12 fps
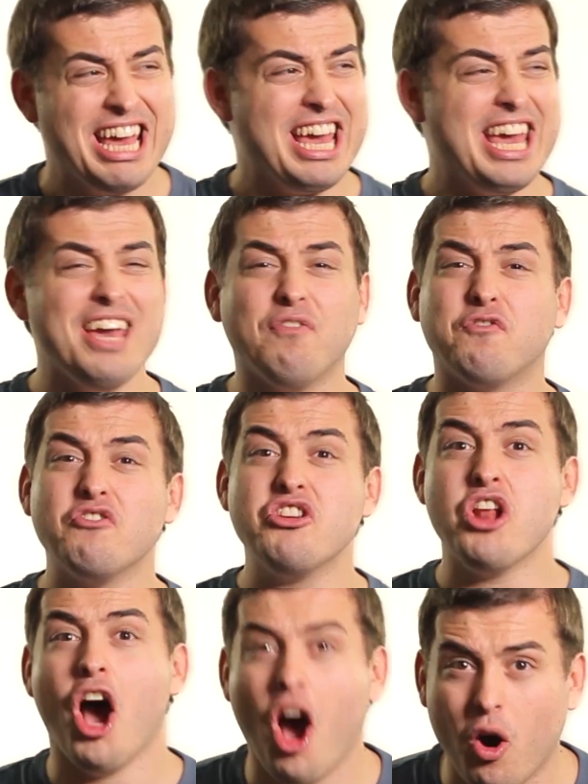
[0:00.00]
If
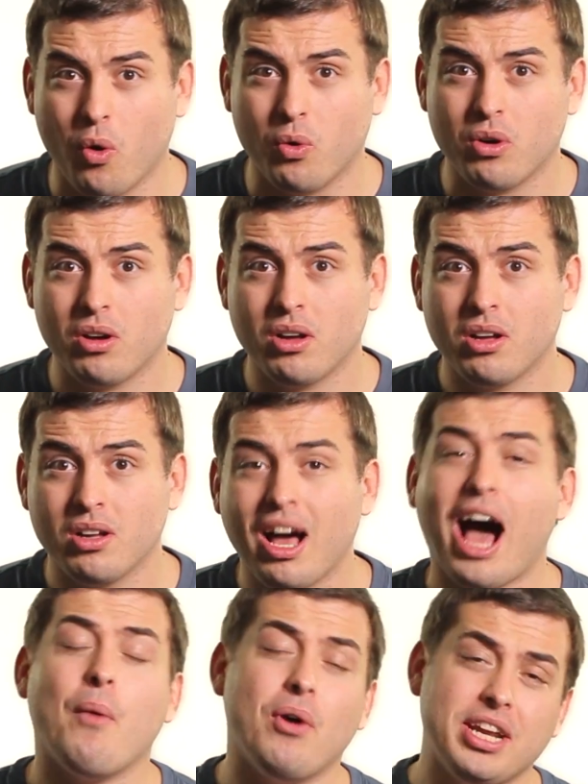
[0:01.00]
no,
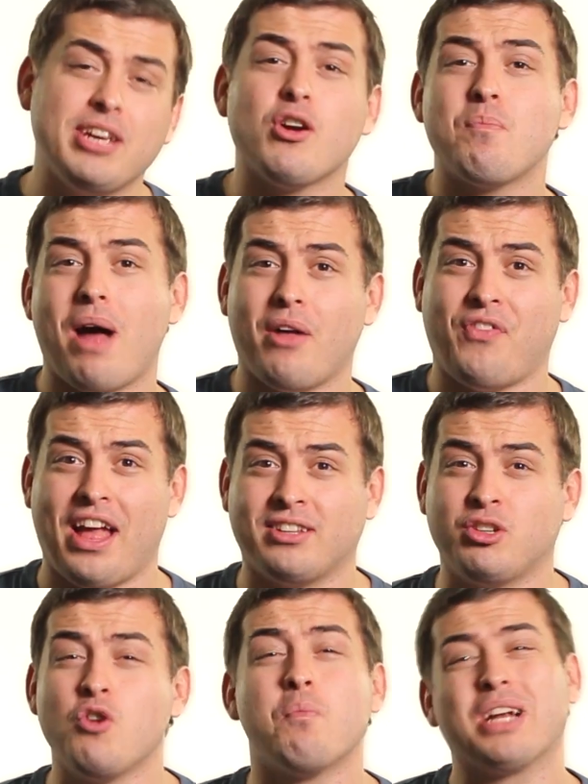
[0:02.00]
I wanna hear about that
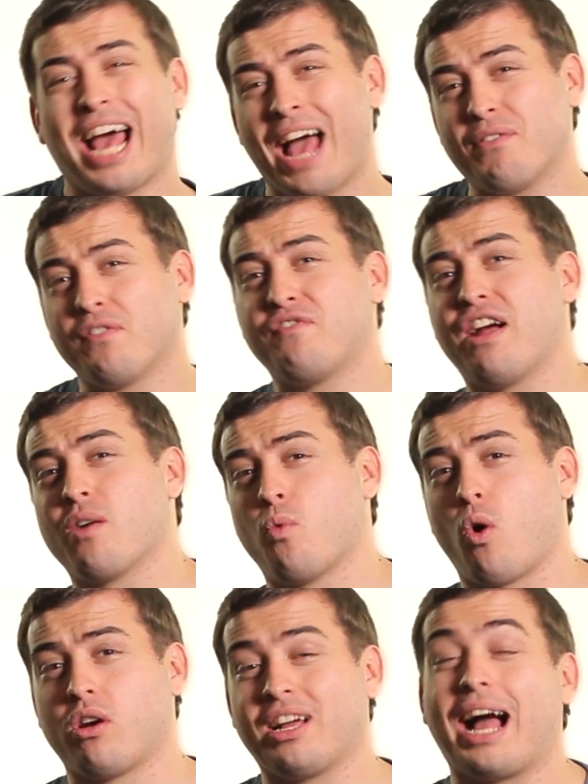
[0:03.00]
too, but I have a fair
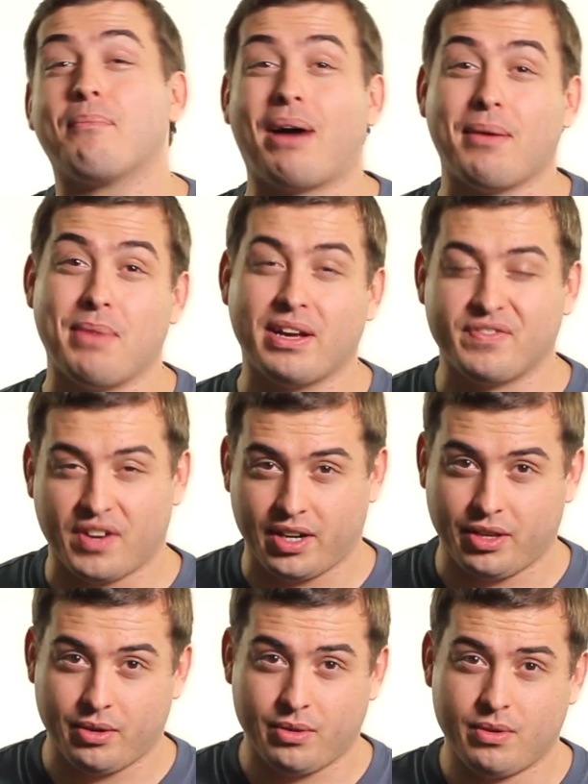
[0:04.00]
warning, I might make fun of
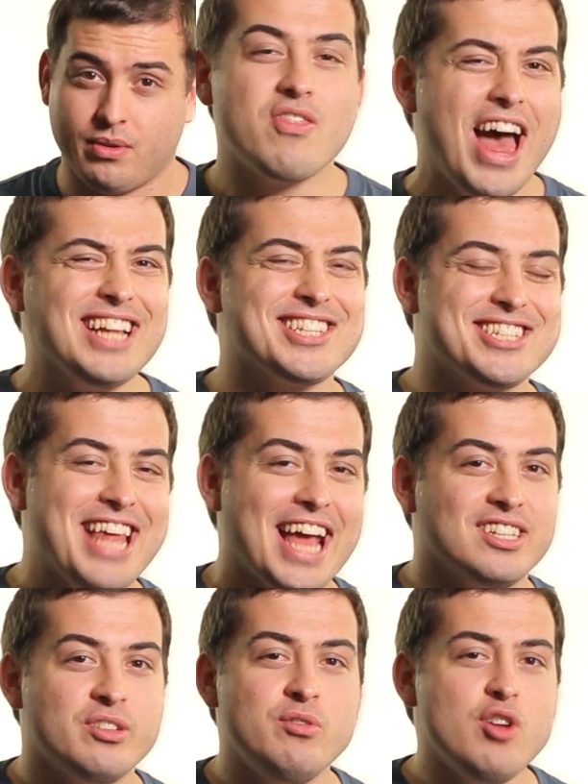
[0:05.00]
you. That said,
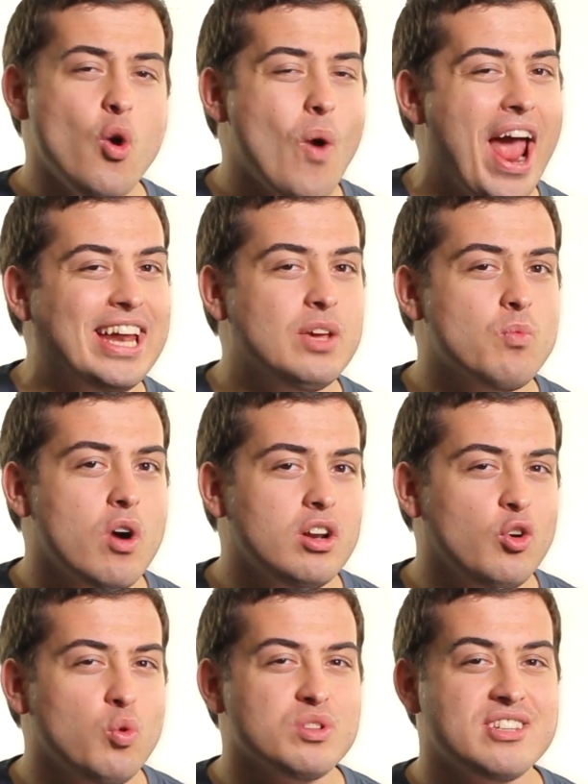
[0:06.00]
do you know anyone
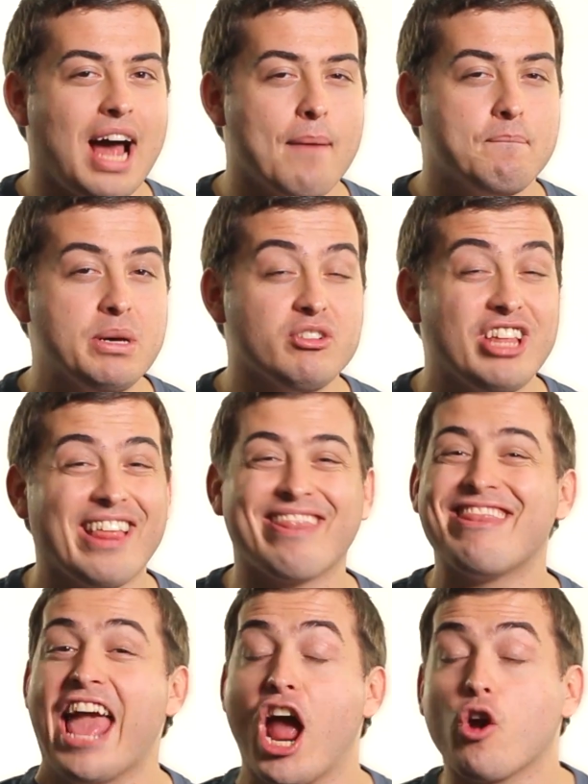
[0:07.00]
who's not building
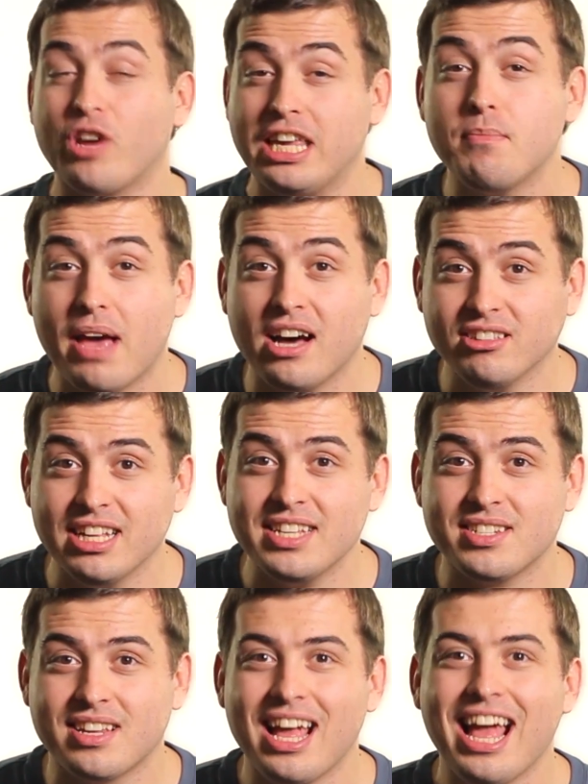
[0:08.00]
their email
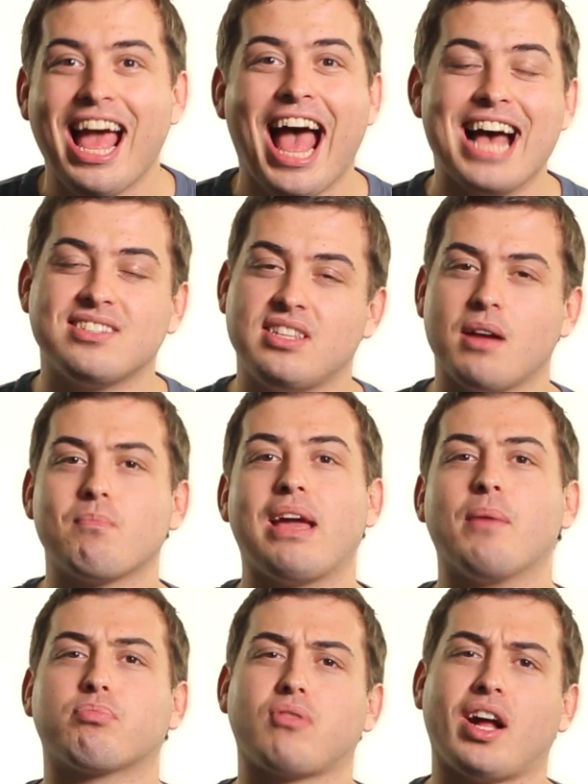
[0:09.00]
list as their main
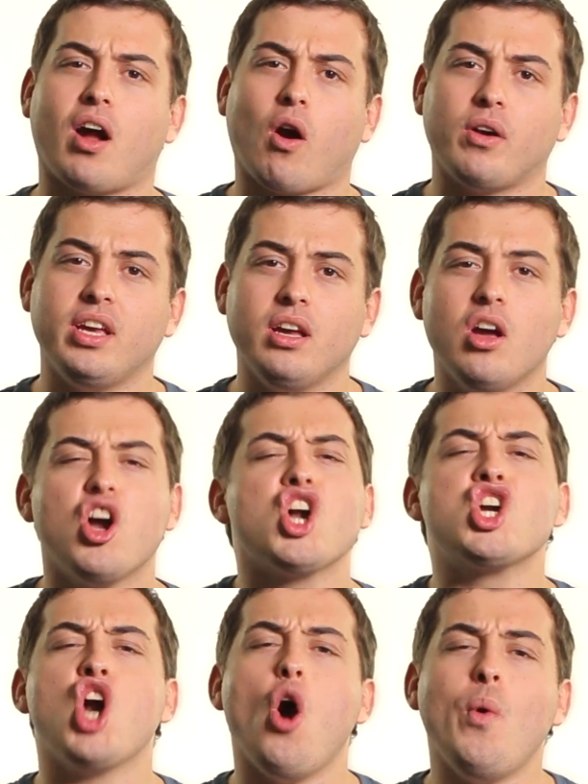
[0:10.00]
priority?
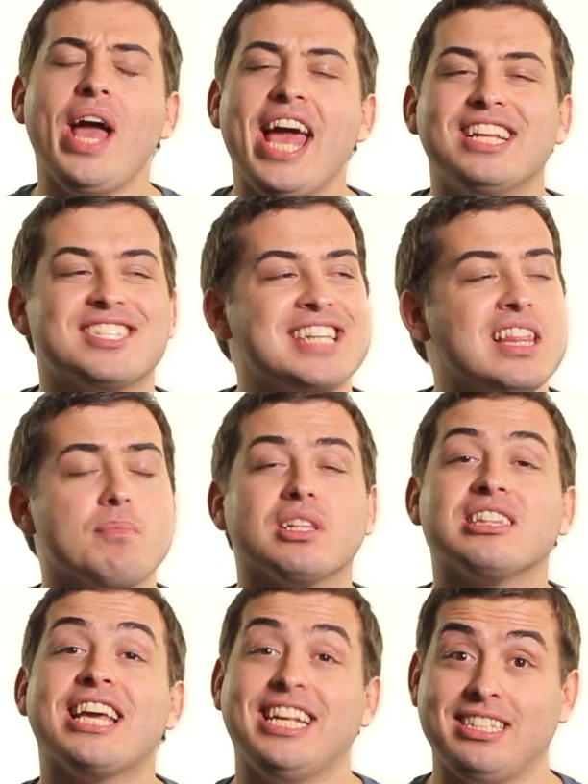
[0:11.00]
Go ahead and send them a
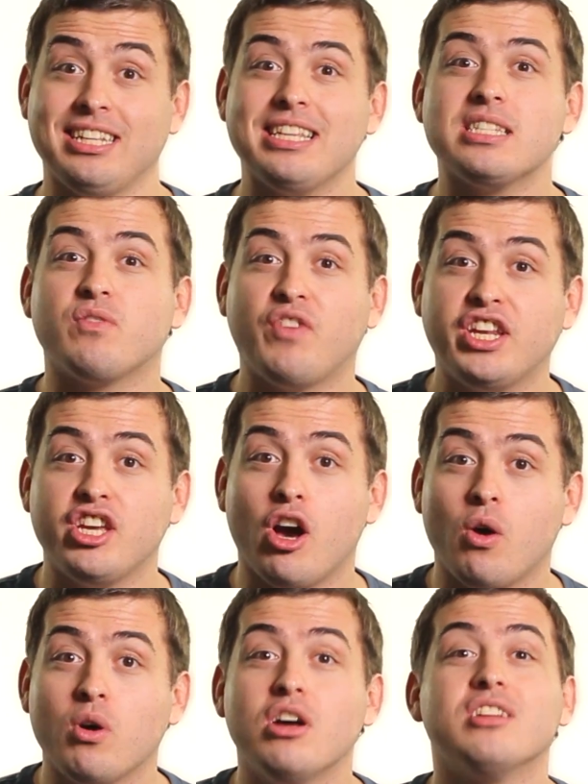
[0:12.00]
link to this
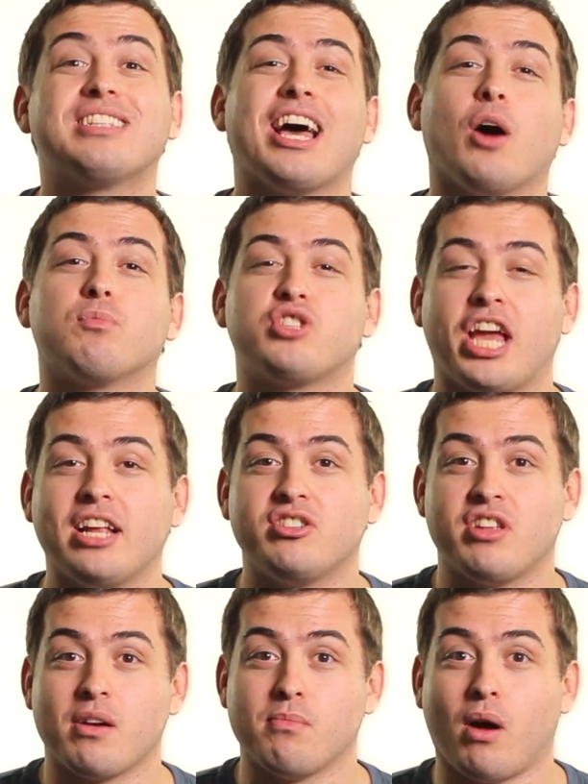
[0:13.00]
video to help change
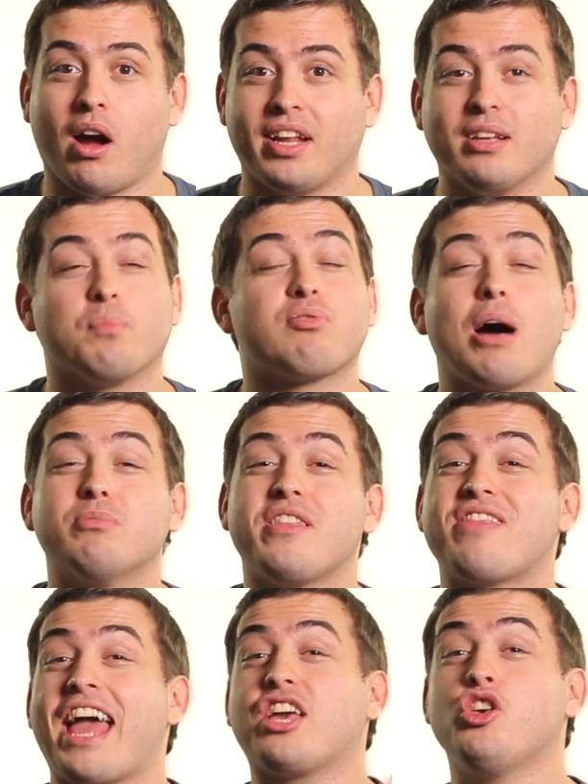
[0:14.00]
their mind. They'll probably
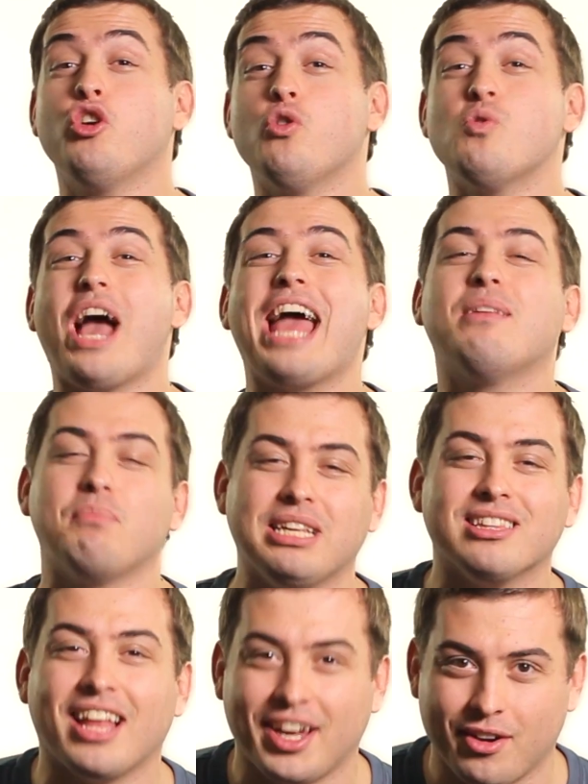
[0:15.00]
thank you and me
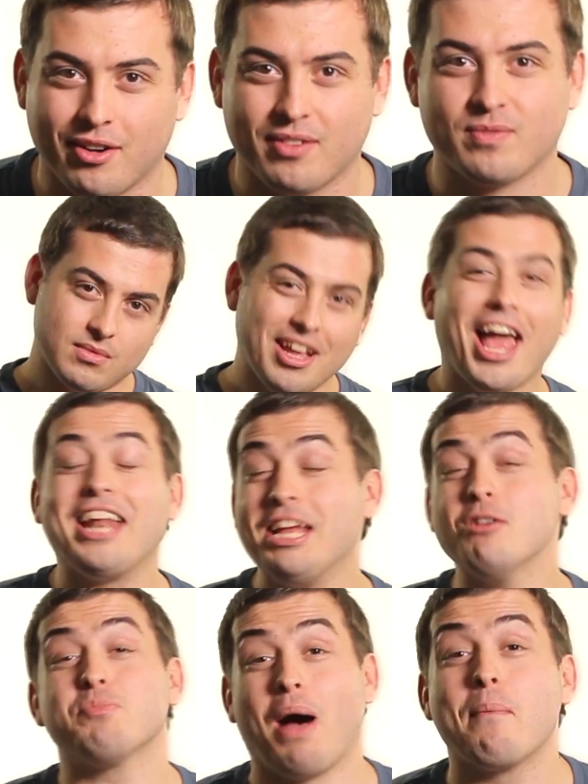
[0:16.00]
later. And
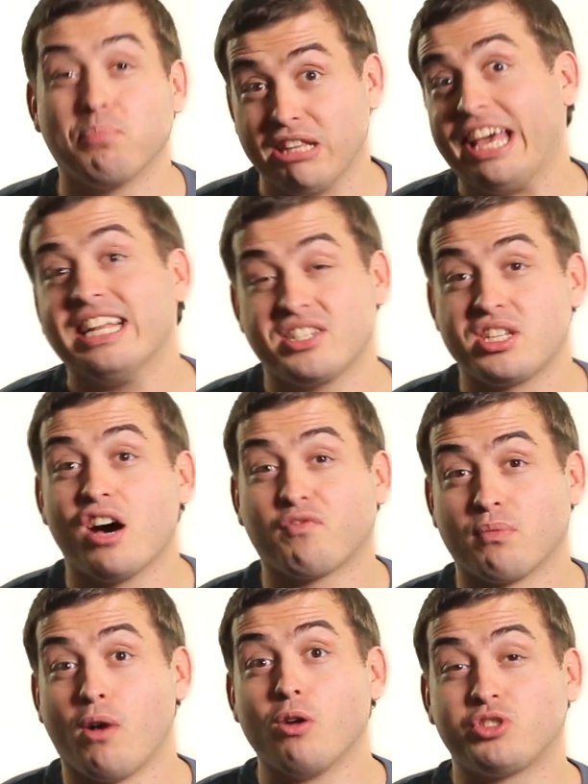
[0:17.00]
here's my blatant
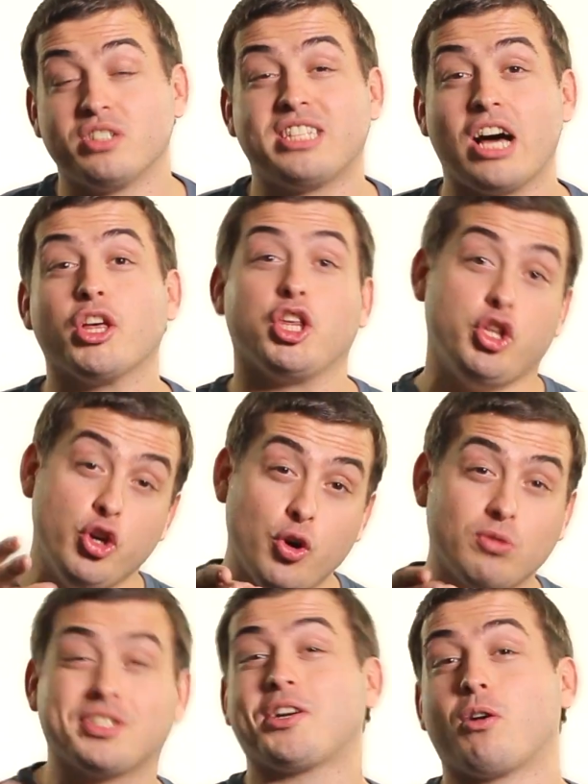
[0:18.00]
self-promotion telling you
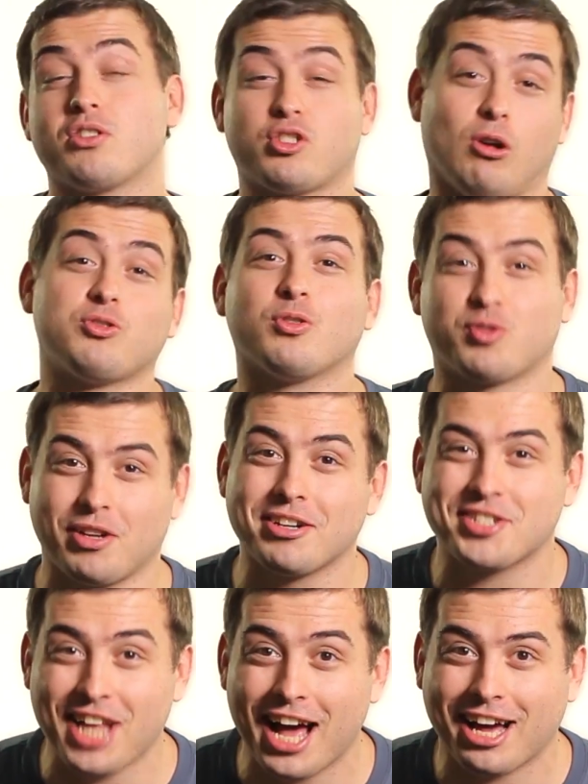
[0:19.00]
to go to social triggers
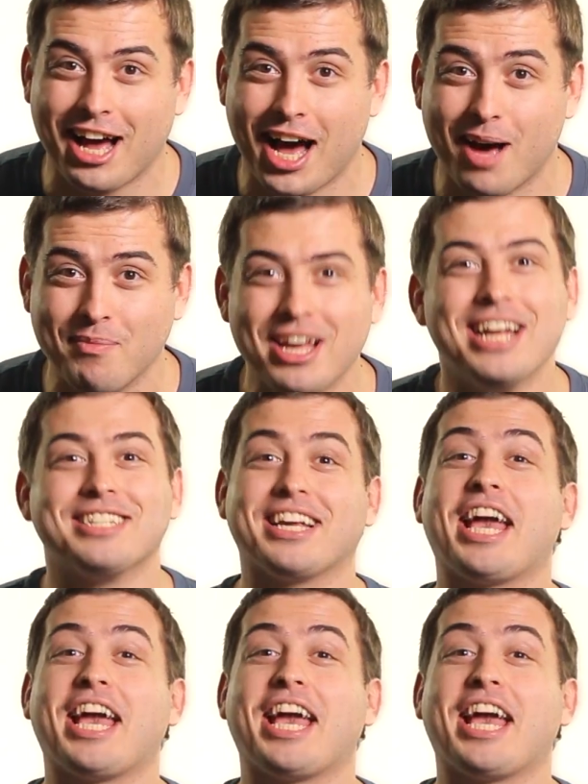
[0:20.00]
dot com to get